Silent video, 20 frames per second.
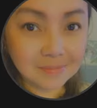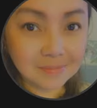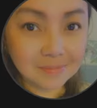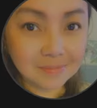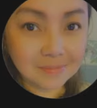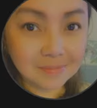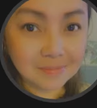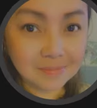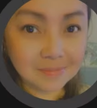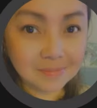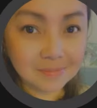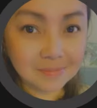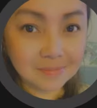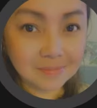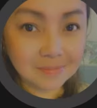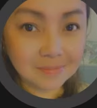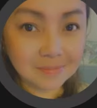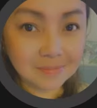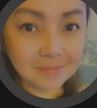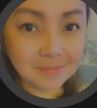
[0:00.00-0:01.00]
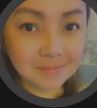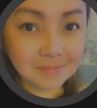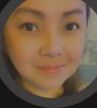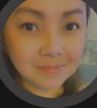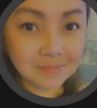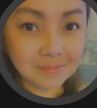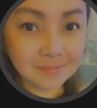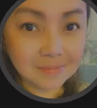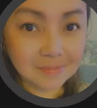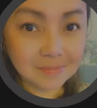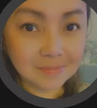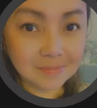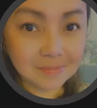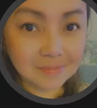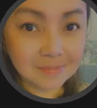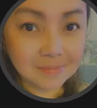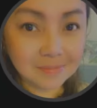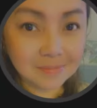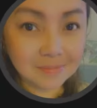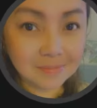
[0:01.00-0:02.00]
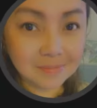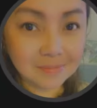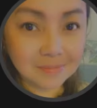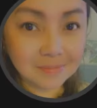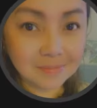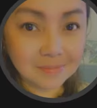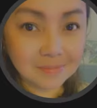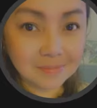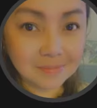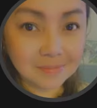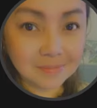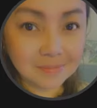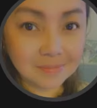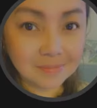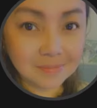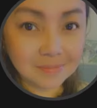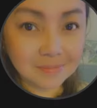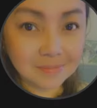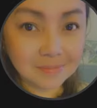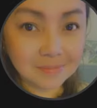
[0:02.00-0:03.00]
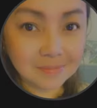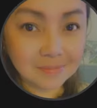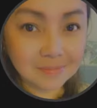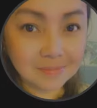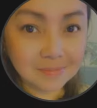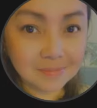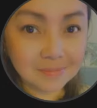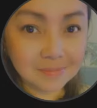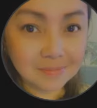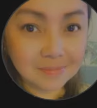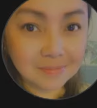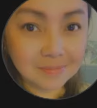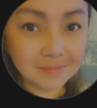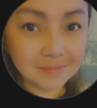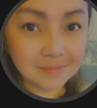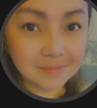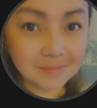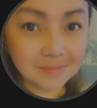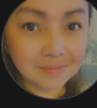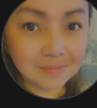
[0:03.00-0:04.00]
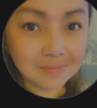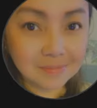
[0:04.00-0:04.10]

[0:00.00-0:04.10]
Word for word: The only one that stole my heart away.